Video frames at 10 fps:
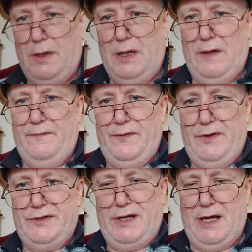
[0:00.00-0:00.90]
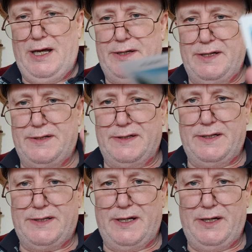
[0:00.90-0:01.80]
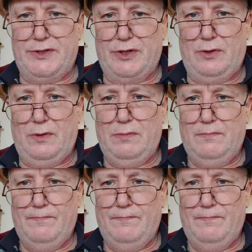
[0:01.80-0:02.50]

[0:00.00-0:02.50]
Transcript: our first card is this angel